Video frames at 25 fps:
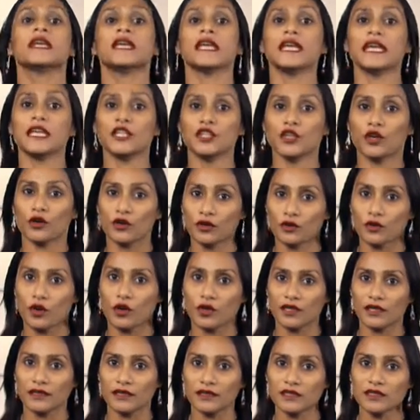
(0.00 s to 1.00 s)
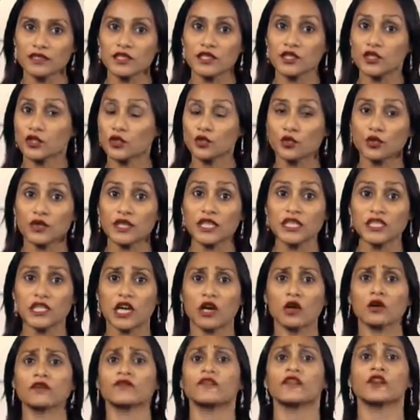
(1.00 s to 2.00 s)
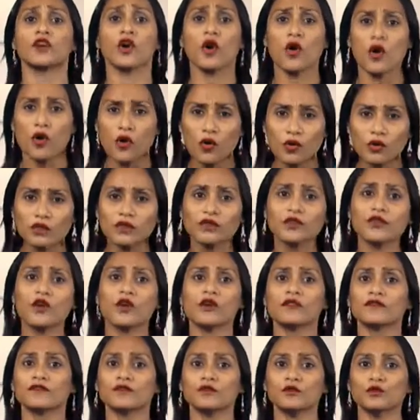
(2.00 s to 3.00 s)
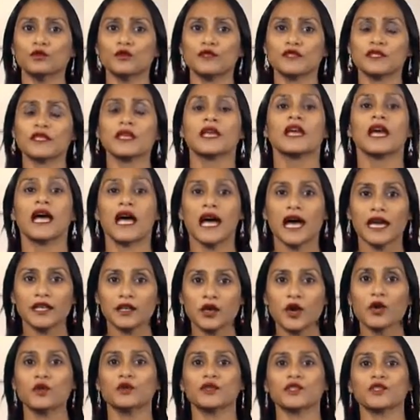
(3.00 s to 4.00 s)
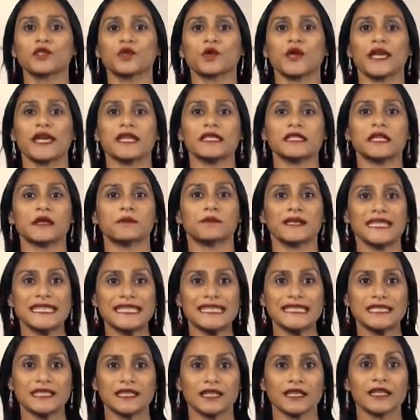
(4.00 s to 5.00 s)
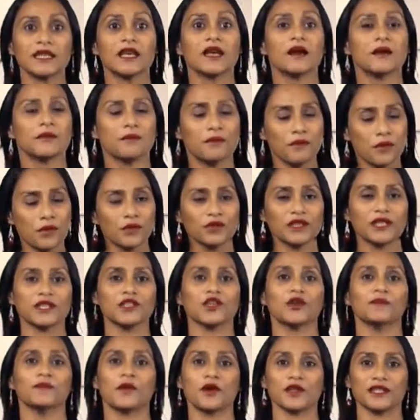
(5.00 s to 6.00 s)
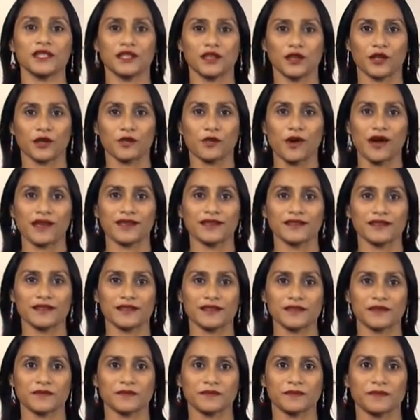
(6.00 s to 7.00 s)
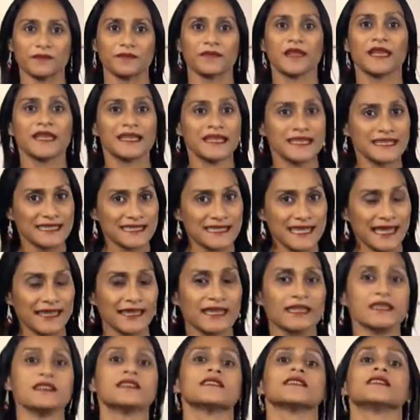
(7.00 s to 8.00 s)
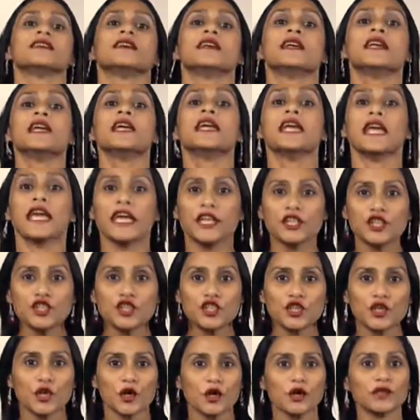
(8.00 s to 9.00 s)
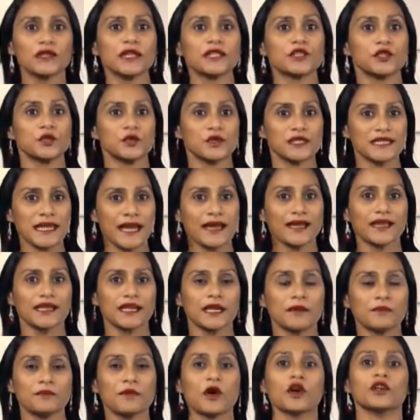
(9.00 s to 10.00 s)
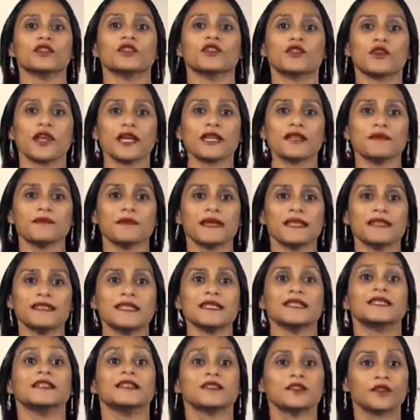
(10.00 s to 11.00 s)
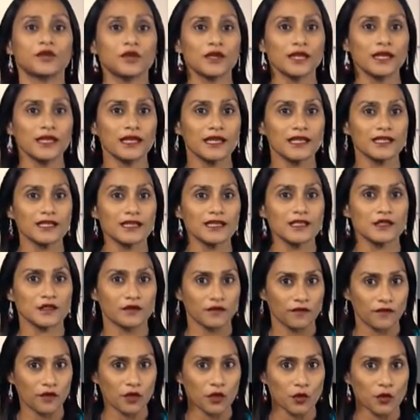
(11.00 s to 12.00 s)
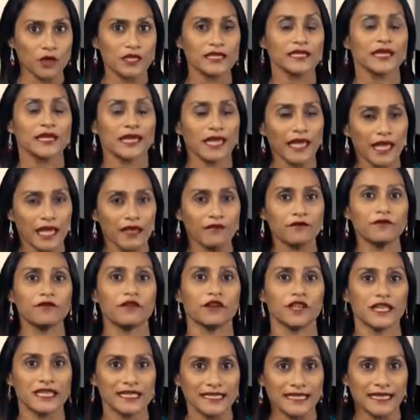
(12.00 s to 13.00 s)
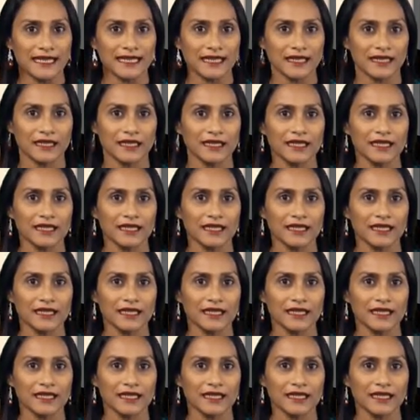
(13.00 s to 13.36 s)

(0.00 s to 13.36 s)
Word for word: In your grogginess, you reach out for all the wrong foods and also end up eating more than your body requires. Second, ensure that you tank up on the recommended 3 liters of fluid every day.